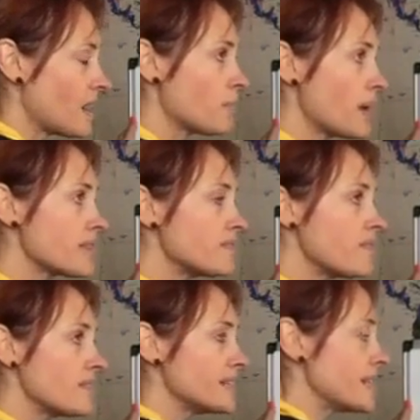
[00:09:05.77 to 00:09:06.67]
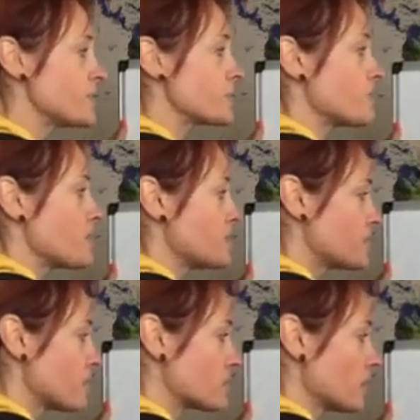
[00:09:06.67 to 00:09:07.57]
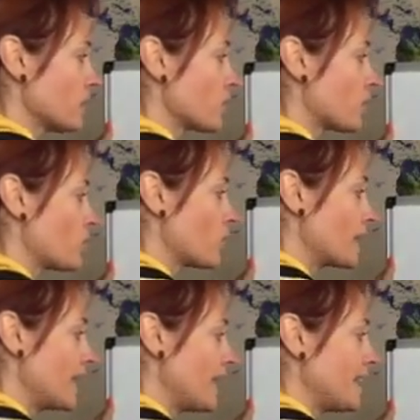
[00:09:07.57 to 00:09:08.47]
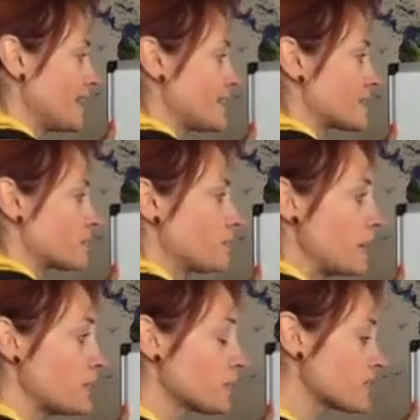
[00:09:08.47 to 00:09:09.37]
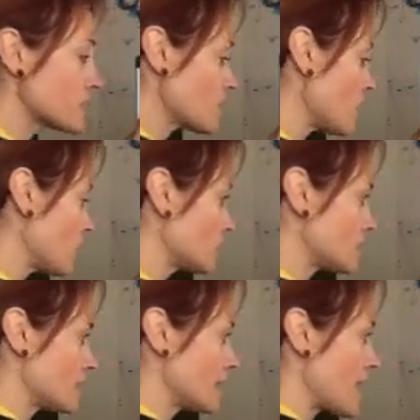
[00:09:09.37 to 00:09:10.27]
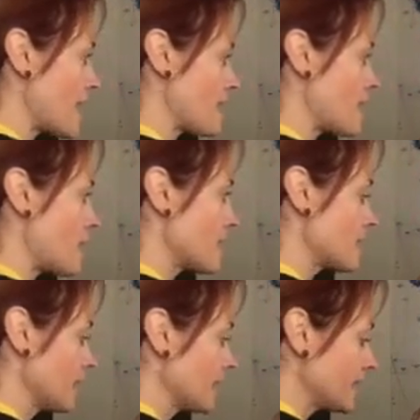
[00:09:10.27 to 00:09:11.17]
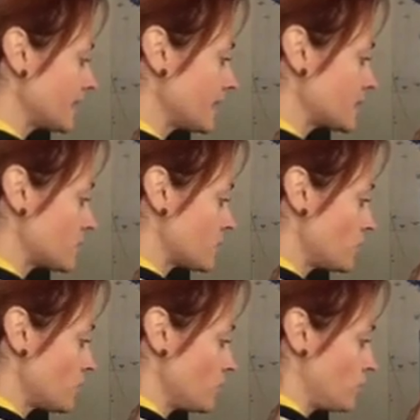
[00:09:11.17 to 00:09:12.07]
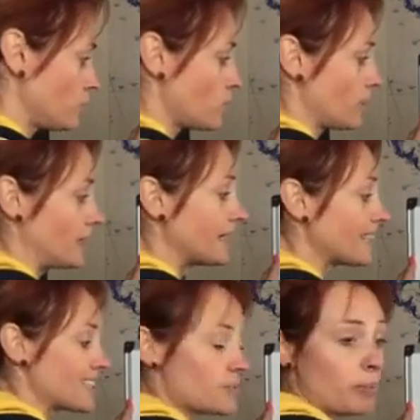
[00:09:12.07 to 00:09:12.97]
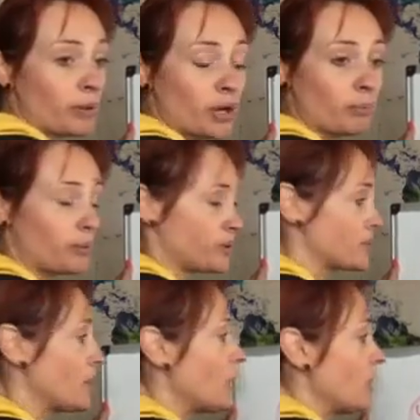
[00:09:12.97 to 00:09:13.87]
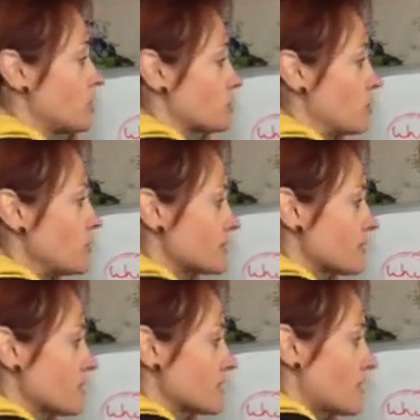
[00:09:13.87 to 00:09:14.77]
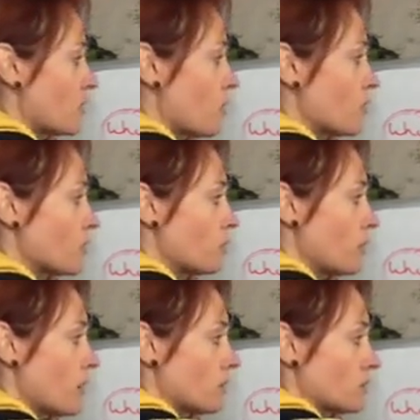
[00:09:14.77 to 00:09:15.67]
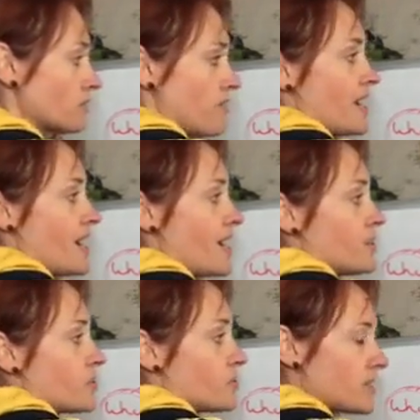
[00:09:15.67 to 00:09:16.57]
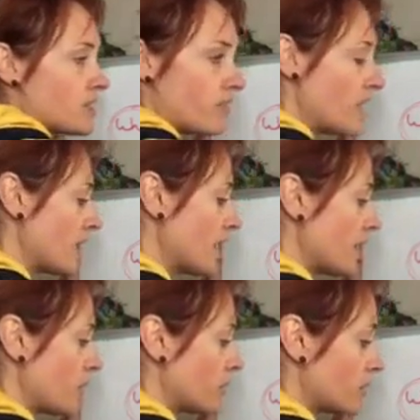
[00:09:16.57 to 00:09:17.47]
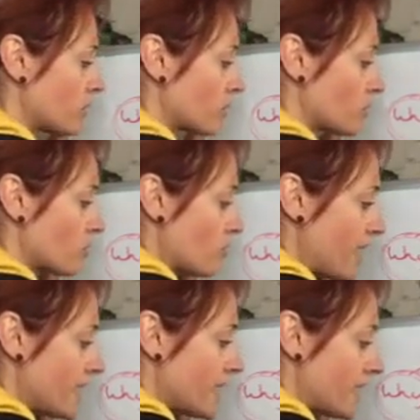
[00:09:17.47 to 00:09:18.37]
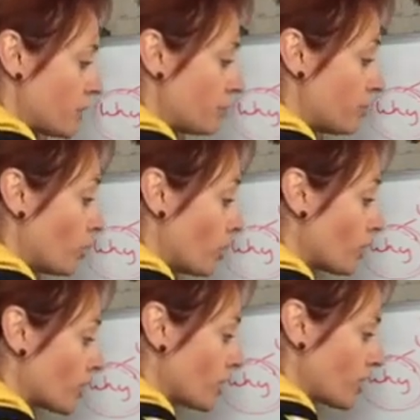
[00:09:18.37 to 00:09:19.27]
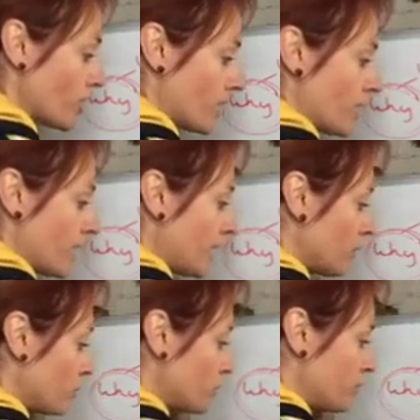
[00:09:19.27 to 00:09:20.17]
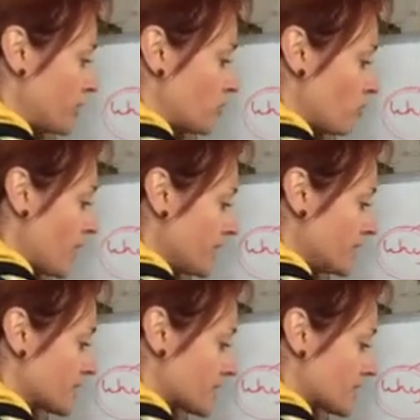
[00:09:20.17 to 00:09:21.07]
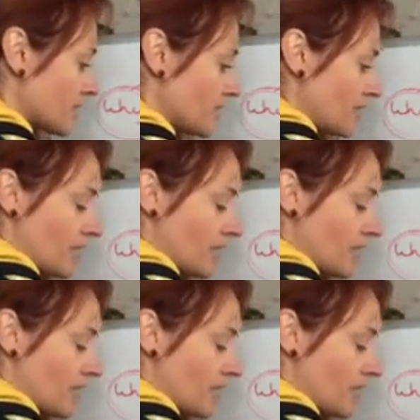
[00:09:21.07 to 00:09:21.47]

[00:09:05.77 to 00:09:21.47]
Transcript: And by the very nature of when you start to look at what it is, people start to then either link it to who or they link it to a purpose. So when we start to go, oh, your work looks very illustrative, it would look great in a book, it would be great.